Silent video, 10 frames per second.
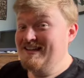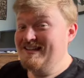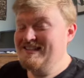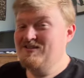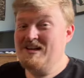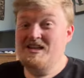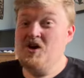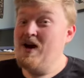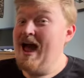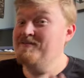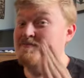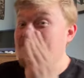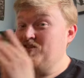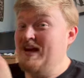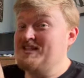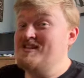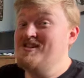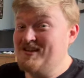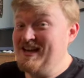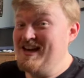because he was like, no, I have to make sure I actually
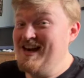look at